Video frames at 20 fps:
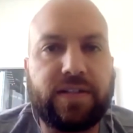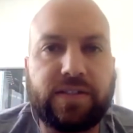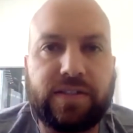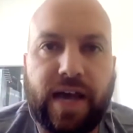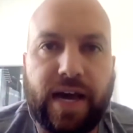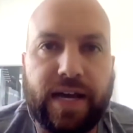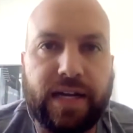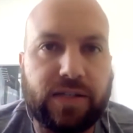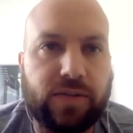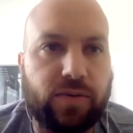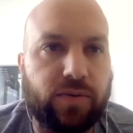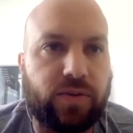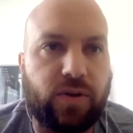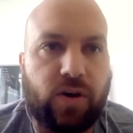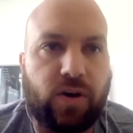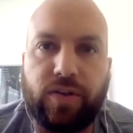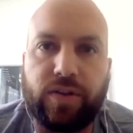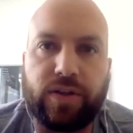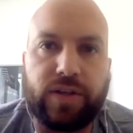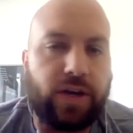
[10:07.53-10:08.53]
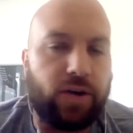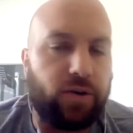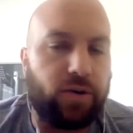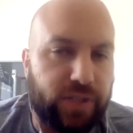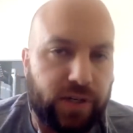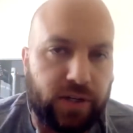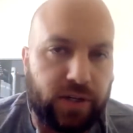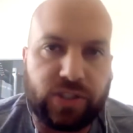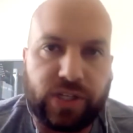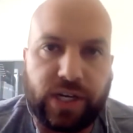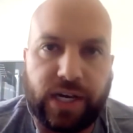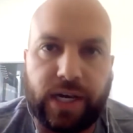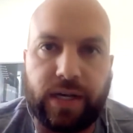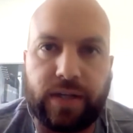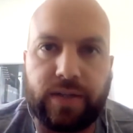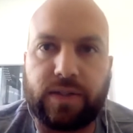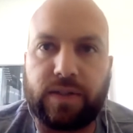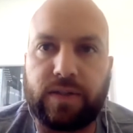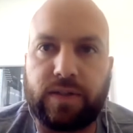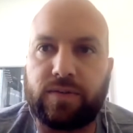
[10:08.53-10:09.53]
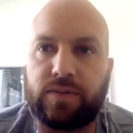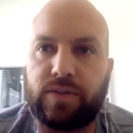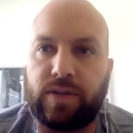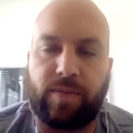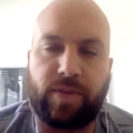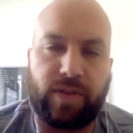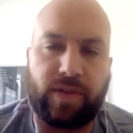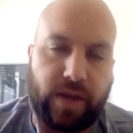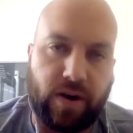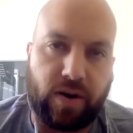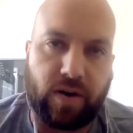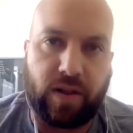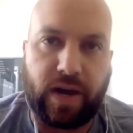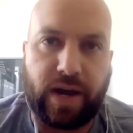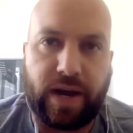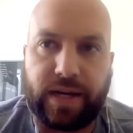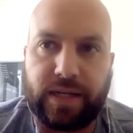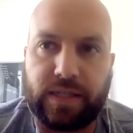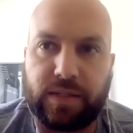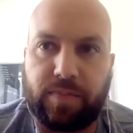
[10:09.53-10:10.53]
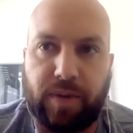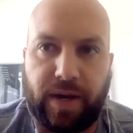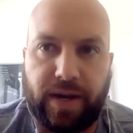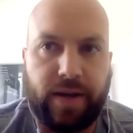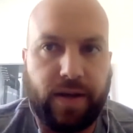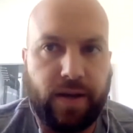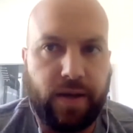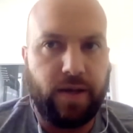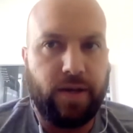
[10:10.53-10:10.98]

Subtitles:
status with all the hotel chains and some of the airlines, but